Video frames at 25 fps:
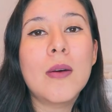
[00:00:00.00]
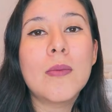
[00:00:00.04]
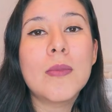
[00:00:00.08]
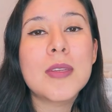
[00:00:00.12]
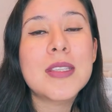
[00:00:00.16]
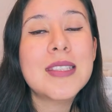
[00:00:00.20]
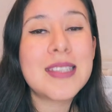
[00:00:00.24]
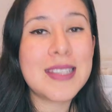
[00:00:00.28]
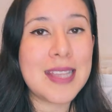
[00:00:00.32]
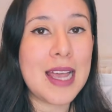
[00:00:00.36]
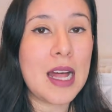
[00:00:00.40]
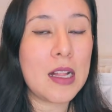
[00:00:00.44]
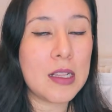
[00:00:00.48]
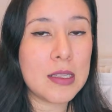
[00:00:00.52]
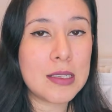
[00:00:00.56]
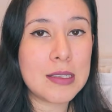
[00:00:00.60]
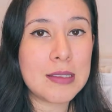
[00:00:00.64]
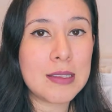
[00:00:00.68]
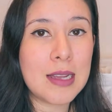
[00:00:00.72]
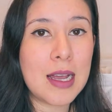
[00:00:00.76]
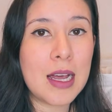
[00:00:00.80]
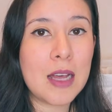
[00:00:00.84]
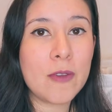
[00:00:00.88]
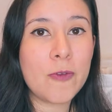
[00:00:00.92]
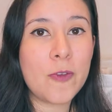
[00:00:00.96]
sell
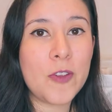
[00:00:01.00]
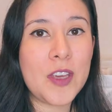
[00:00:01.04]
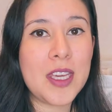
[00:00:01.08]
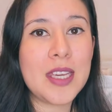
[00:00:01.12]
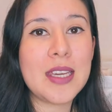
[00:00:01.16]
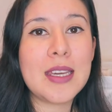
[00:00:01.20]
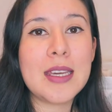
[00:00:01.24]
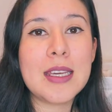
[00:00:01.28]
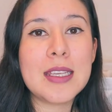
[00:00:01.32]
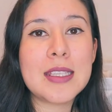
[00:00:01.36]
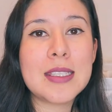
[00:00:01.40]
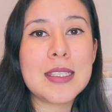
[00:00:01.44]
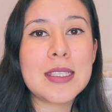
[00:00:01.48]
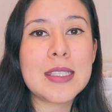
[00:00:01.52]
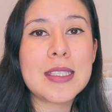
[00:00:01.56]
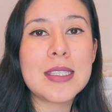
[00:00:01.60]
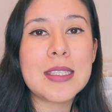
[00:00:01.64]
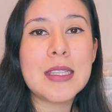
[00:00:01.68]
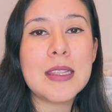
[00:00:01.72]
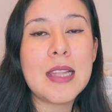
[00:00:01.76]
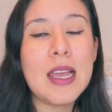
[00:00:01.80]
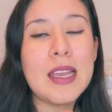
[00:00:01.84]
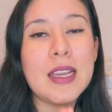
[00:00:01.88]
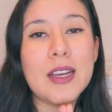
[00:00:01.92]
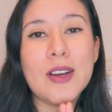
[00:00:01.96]
stuff is
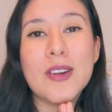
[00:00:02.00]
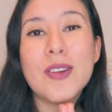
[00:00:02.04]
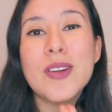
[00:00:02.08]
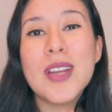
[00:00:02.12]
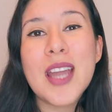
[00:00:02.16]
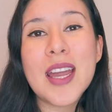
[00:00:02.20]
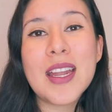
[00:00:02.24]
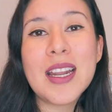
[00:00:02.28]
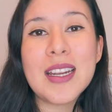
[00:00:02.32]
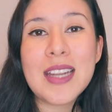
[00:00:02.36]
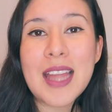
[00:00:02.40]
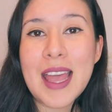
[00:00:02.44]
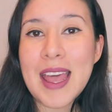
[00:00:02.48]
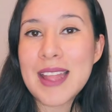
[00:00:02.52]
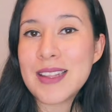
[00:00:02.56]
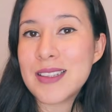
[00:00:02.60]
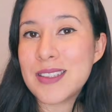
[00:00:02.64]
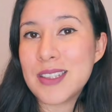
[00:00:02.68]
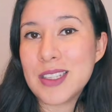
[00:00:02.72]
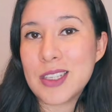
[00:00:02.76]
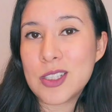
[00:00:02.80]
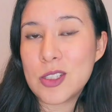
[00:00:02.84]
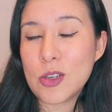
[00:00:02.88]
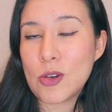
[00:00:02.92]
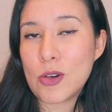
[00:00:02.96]
like create an
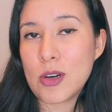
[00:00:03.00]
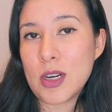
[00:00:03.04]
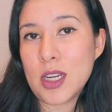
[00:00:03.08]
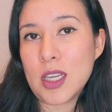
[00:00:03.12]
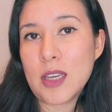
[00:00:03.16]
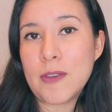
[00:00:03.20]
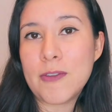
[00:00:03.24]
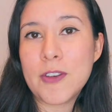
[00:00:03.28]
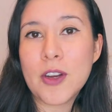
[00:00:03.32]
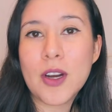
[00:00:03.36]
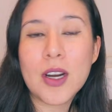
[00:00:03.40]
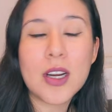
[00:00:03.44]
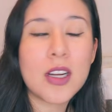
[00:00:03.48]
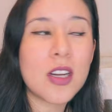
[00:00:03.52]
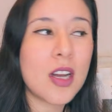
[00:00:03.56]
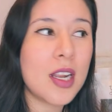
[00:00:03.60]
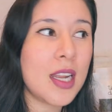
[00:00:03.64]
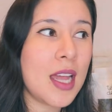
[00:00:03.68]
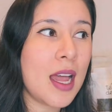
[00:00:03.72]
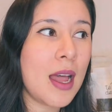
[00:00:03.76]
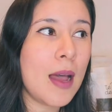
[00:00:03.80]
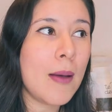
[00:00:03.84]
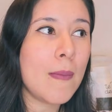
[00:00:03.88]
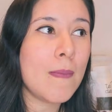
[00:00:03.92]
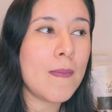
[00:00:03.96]
Etsy store. If you're
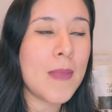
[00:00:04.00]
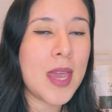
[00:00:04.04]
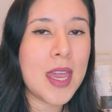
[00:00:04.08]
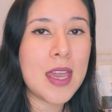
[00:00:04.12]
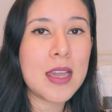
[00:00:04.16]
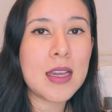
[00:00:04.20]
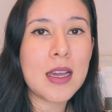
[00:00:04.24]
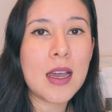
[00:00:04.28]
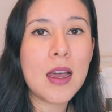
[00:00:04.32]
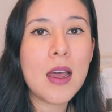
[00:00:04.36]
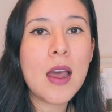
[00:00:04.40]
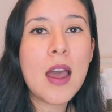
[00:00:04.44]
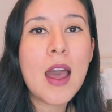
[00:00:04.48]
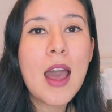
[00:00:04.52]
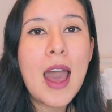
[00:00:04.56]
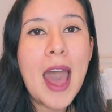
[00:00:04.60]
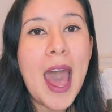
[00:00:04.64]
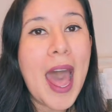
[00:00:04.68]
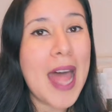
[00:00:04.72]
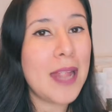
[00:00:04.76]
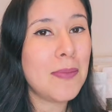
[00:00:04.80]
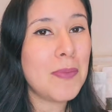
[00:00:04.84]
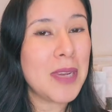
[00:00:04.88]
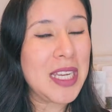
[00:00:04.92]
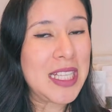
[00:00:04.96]
gonna make
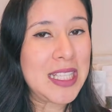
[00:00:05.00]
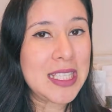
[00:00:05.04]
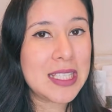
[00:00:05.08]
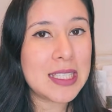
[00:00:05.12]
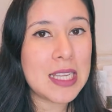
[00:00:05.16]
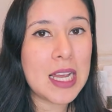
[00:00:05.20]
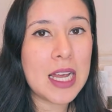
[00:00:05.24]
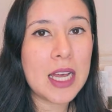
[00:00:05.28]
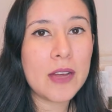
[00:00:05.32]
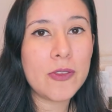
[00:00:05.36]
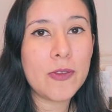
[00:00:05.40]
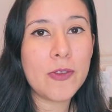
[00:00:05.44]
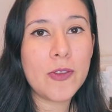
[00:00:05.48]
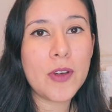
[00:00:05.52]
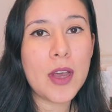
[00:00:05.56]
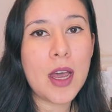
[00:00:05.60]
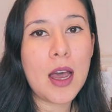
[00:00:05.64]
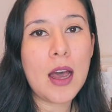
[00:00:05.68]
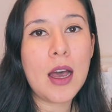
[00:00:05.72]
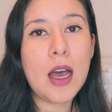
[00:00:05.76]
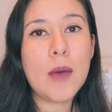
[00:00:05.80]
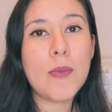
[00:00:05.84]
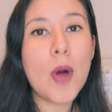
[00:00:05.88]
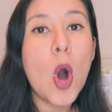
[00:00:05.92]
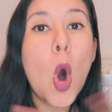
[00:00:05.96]
handmade stuff,
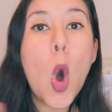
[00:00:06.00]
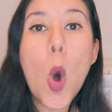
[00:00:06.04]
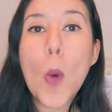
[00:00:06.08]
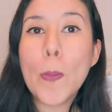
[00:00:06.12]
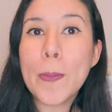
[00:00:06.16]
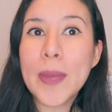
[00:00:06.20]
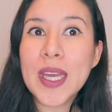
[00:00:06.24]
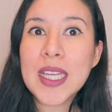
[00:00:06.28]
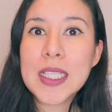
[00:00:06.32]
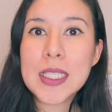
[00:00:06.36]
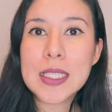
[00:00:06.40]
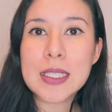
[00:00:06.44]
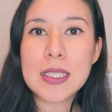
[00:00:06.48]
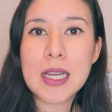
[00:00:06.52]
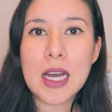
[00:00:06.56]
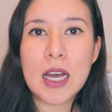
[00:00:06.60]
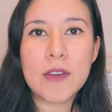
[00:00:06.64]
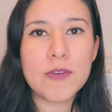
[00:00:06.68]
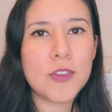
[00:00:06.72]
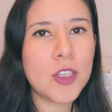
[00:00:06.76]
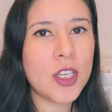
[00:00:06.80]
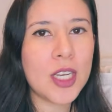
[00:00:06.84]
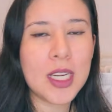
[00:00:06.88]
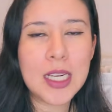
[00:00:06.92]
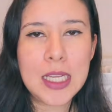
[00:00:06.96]
homemade
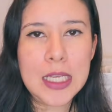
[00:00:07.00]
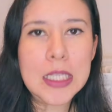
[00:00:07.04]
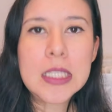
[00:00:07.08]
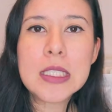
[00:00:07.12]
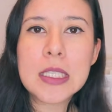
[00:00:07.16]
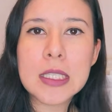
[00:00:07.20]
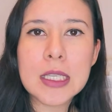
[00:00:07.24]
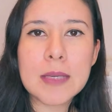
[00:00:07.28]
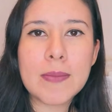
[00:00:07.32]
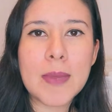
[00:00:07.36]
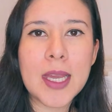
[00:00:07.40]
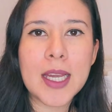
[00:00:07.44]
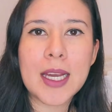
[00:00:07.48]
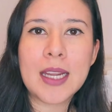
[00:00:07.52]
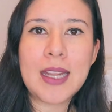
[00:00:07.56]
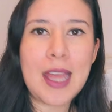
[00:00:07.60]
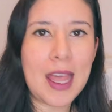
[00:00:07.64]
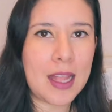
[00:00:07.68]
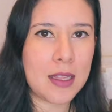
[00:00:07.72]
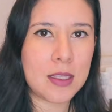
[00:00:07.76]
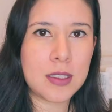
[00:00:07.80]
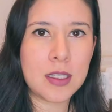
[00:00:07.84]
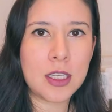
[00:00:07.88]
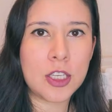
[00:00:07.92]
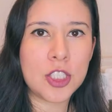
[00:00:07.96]
stuff, you can easily make an
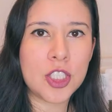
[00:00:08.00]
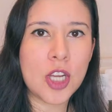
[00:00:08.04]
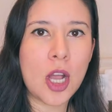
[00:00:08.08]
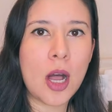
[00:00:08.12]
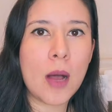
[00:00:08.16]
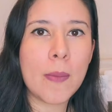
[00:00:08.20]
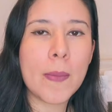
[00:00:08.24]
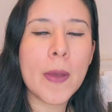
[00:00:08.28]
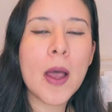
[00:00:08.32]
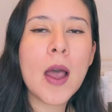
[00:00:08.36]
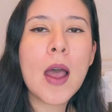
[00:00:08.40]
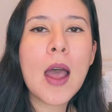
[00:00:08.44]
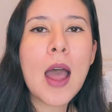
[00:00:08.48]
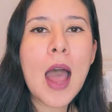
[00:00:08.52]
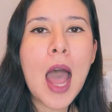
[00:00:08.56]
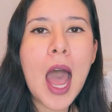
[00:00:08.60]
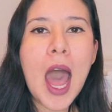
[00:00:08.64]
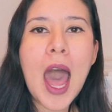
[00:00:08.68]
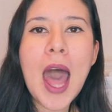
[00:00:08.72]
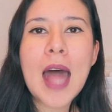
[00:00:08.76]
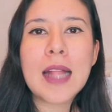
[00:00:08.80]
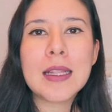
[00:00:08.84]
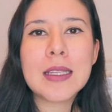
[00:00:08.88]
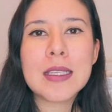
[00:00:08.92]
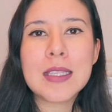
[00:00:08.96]
Etsy shop
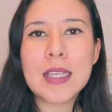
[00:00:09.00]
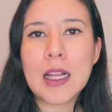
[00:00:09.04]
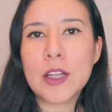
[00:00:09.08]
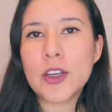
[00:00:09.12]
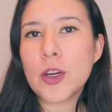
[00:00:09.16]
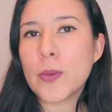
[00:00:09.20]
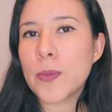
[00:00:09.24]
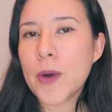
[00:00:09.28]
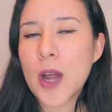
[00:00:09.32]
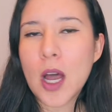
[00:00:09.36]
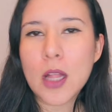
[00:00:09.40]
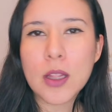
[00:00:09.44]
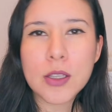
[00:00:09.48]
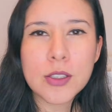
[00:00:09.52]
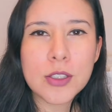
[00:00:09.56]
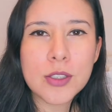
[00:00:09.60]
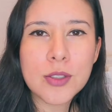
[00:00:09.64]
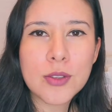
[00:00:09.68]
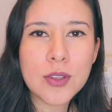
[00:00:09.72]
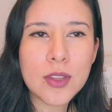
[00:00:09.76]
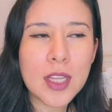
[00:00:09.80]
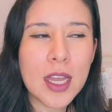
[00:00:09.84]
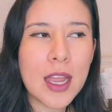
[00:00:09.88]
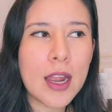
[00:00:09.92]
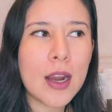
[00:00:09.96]
and sell your products
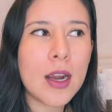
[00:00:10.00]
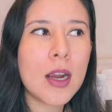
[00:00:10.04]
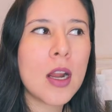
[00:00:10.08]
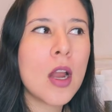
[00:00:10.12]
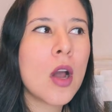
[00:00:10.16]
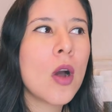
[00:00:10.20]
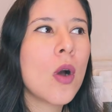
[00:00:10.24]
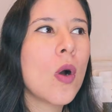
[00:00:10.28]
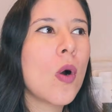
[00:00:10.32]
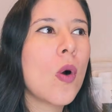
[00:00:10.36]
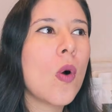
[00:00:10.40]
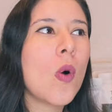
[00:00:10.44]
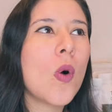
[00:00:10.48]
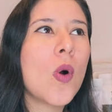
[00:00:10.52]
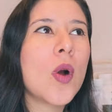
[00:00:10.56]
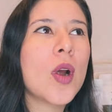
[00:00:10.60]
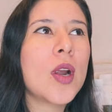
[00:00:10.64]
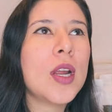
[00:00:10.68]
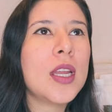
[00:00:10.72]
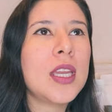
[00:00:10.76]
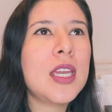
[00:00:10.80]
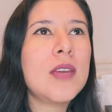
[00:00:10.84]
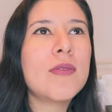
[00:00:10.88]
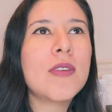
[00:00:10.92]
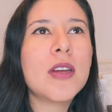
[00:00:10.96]
through there,
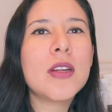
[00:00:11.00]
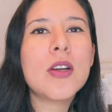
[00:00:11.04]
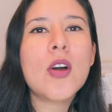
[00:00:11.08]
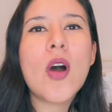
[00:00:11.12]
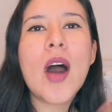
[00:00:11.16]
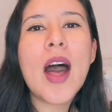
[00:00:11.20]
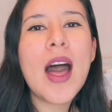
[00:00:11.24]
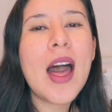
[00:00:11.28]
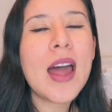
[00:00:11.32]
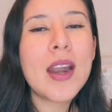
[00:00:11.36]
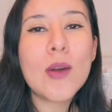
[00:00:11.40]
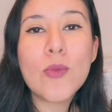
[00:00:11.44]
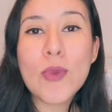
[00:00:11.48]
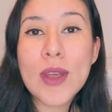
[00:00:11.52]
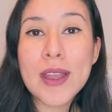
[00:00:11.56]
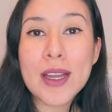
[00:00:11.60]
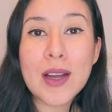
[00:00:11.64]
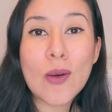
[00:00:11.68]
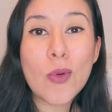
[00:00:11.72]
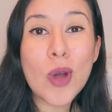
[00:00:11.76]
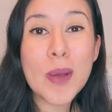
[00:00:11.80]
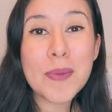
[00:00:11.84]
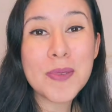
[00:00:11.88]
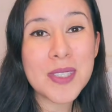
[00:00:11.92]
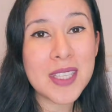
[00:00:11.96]
or even go ahead and make
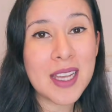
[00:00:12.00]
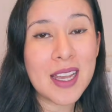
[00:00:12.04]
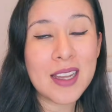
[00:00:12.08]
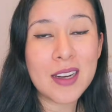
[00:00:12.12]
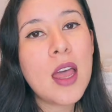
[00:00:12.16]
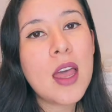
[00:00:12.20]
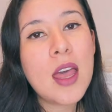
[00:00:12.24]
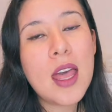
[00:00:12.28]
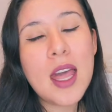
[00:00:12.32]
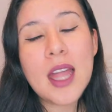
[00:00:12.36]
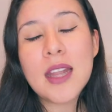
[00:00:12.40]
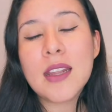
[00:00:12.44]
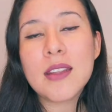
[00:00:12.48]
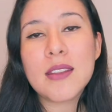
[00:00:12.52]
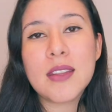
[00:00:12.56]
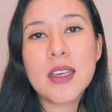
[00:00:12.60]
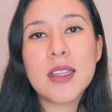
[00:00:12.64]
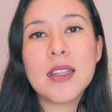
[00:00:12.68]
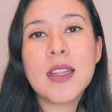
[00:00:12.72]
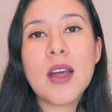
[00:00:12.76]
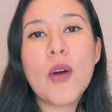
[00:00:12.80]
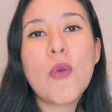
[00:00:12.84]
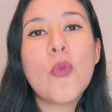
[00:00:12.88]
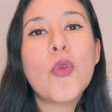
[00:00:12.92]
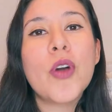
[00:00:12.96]
a website.
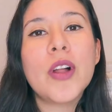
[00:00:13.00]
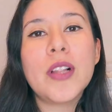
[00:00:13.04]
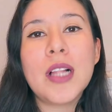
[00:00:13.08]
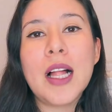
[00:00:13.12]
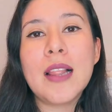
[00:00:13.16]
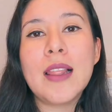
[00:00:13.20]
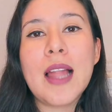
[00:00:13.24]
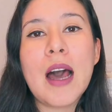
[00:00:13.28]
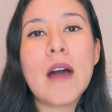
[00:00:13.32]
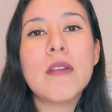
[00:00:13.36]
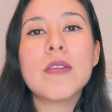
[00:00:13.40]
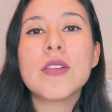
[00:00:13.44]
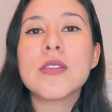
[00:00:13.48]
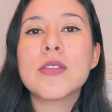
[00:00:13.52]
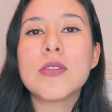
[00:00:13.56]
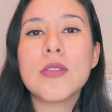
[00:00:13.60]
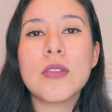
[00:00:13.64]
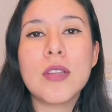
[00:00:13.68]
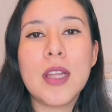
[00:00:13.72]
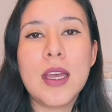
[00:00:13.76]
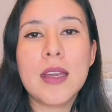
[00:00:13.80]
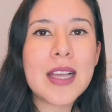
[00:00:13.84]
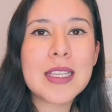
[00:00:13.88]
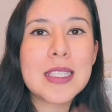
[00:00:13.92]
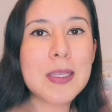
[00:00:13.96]
Anything that will allow you to
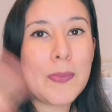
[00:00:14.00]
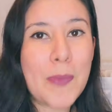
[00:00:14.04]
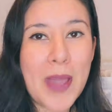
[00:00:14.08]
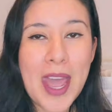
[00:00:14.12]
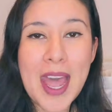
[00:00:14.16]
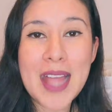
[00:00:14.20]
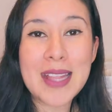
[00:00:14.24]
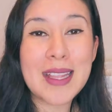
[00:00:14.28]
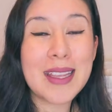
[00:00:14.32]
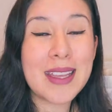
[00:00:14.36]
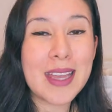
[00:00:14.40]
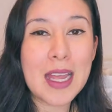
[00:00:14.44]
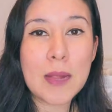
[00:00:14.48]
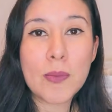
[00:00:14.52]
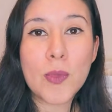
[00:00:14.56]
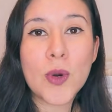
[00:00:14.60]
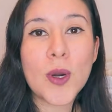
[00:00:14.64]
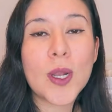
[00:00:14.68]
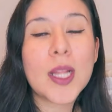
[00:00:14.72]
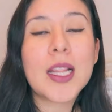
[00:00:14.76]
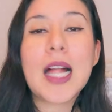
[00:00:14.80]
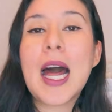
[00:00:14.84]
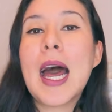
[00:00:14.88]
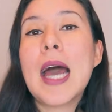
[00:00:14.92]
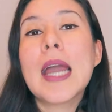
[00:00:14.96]
like expand and get
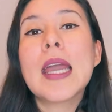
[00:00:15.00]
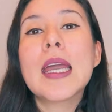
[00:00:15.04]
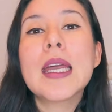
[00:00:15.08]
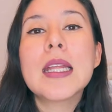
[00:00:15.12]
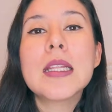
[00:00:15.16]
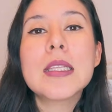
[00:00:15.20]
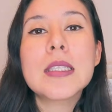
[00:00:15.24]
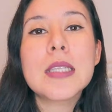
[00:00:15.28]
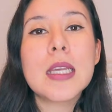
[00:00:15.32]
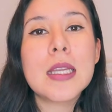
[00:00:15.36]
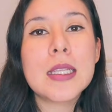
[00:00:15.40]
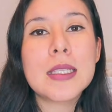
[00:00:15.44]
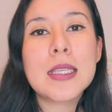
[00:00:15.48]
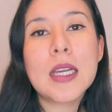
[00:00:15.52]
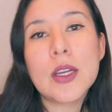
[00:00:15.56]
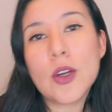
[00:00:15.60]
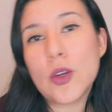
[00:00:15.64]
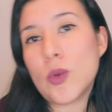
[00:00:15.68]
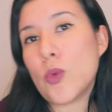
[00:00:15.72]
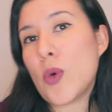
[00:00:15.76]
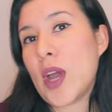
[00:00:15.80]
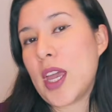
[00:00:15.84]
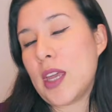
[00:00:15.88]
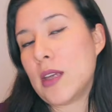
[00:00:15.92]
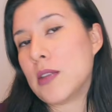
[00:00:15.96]
more clients, it's a
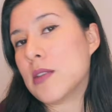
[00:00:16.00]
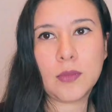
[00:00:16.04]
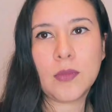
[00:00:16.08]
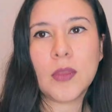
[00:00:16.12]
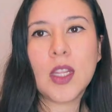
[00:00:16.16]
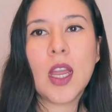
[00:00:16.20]
good way.